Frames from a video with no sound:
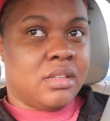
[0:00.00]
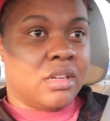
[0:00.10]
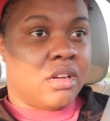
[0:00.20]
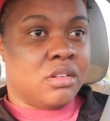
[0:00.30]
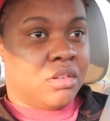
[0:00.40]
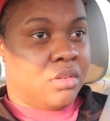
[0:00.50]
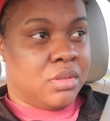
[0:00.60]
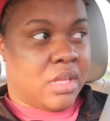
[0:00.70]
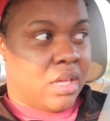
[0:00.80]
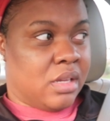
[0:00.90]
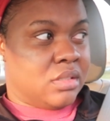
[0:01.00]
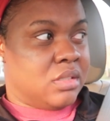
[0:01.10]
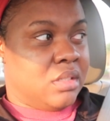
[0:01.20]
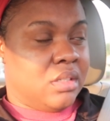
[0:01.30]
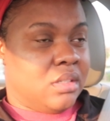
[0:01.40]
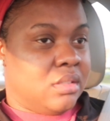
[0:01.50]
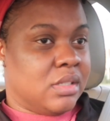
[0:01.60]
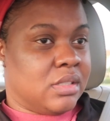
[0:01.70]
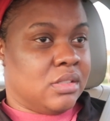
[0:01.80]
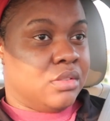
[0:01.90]
y'all know that she
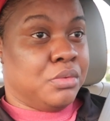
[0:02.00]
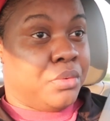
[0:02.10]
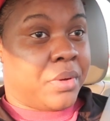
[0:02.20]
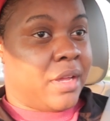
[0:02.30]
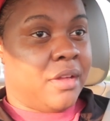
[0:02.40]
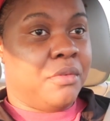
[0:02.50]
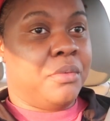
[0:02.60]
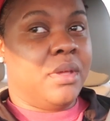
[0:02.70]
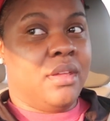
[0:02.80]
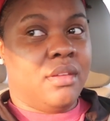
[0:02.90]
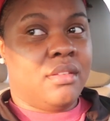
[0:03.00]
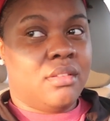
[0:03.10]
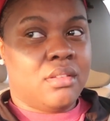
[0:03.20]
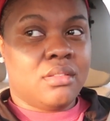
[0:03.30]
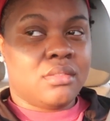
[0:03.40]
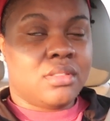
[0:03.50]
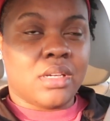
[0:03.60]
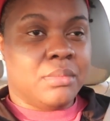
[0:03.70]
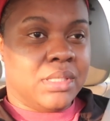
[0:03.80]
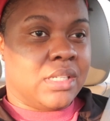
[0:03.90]
doesn't do great with
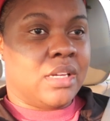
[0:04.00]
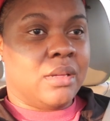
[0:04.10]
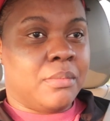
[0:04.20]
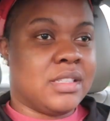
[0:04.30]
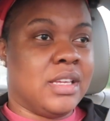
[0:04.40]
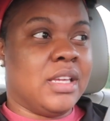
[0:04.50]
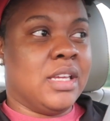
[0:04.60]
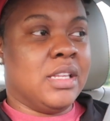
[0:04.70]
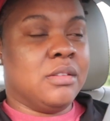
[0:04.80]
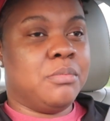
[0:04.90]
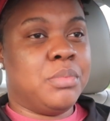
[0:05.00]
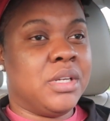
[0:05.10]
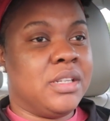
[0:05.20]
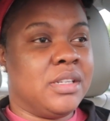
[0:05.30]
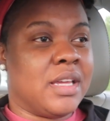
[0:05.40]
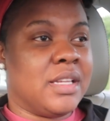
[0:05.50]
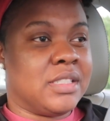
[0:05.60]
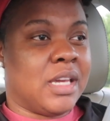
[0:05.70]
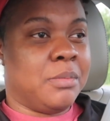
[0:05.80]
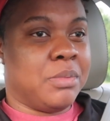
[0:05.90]
tummy tucked and putting that
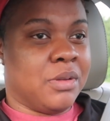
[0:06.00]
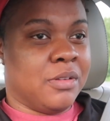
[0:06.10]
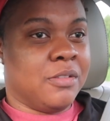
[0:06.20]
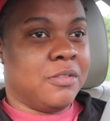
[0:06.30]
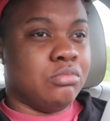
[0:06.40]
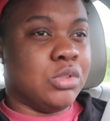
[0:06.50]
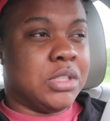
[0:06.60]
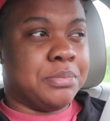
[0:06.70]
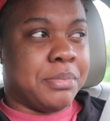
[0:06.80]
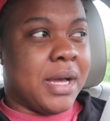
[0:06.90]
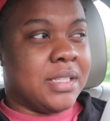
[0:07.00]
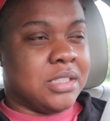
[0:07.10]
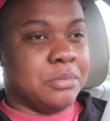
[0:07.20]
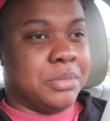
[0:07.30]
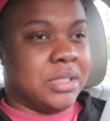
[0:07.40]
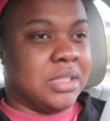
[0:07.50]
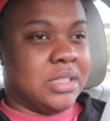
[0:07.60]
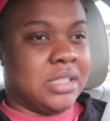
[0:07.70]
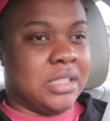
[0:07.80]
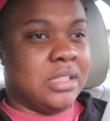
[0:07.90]
type of
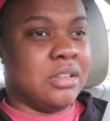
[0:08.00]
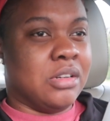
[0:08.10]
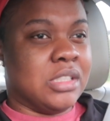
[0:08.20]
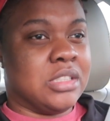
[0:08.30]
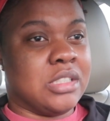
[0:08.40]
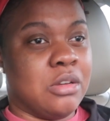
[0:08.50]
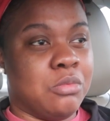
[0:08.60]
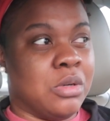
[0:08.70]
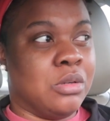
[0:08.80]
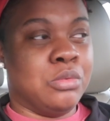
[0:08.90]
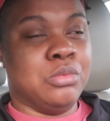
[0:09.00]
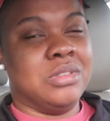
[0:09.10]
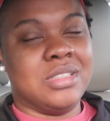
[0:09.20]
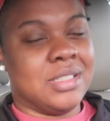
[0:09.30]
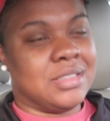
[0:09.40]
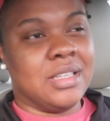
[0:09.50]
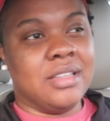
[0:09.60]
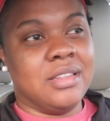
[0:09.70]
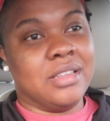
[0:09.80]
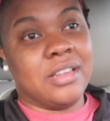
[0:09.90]
responsibility on someone who
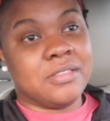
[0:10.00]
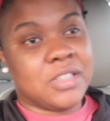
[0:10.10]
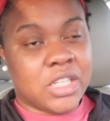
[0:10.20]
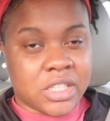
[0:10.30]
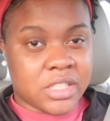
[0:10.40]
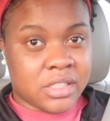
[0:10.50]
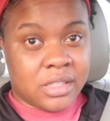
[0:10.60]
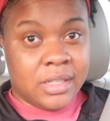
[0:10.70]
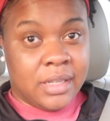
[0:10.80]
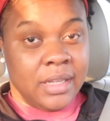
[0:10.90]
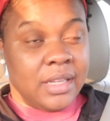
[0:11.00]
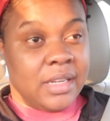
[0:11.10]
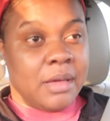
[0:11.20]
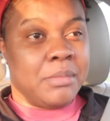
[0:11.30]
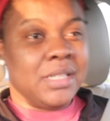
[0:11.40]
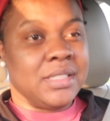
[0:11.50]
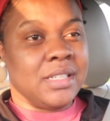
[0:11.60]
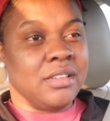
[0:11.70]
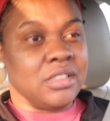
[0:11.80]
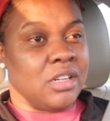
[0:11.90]
doesn't love her. And that might
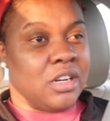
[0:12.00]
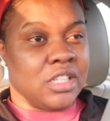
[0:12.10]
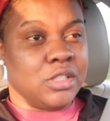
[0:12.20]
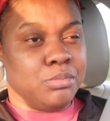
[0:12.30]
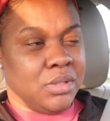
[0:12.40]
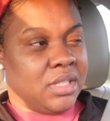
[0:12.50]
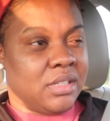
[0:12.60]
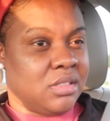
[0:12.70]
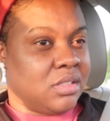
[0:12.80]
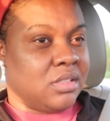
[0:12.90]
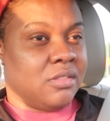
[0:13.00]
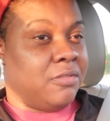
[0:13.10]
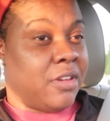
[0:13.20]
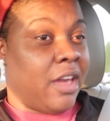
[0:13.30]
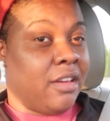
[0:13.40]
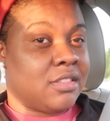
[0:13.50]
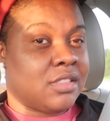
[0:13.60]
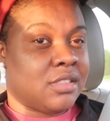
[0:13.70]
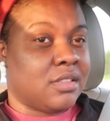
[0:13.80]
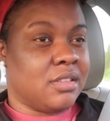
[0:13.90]
sound harsh, but that's just the
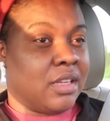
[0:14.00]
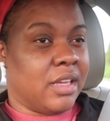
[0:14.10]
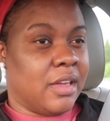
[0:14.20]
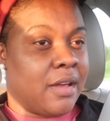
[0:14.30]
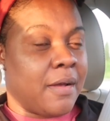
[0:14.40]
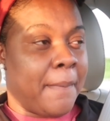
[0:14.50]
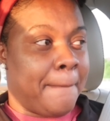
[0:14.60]
facts. Like,